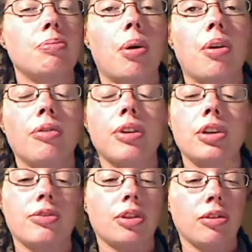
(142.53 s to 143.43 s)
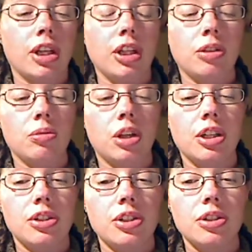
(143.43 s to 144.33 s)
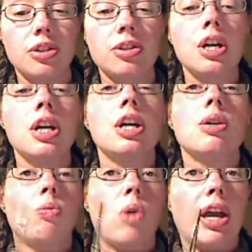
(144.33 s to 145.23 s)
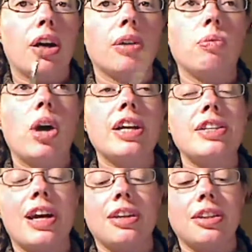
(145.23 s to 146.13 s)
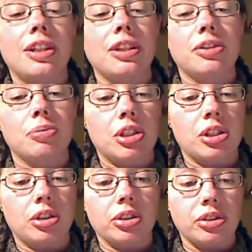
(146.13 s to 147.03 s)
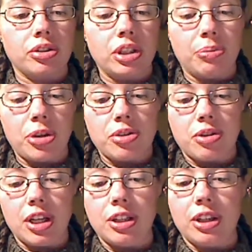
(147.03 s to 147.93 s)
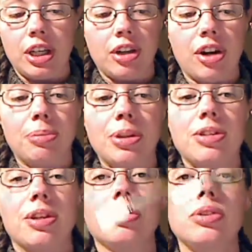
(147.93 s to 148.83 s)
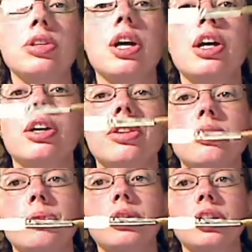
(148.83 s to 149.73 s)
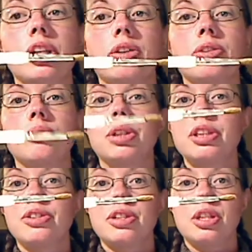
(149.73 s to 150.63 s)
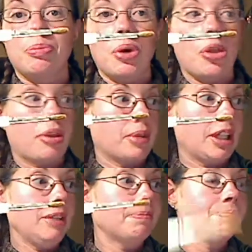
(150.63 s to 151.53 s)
Perfect for gradient washes, wet on wet techniques, which I'll also demonstrate in later episodes. This particular one is a number 3.